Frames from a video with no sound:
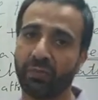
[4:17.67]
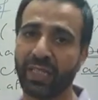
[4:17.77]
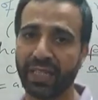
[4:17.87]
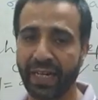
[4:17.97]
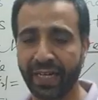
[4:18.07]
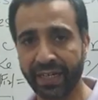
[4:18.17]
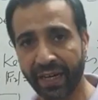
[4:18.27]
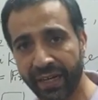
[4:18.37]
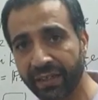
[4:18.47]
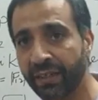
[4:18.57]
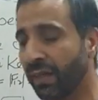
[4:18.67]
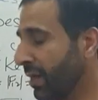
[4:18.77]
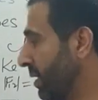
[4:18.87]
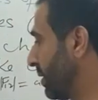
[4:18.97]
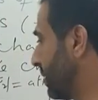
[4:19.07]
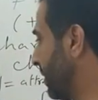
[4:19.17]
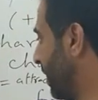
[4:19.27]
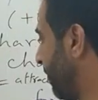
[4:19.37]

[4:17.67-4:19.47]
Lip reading: When they interact, there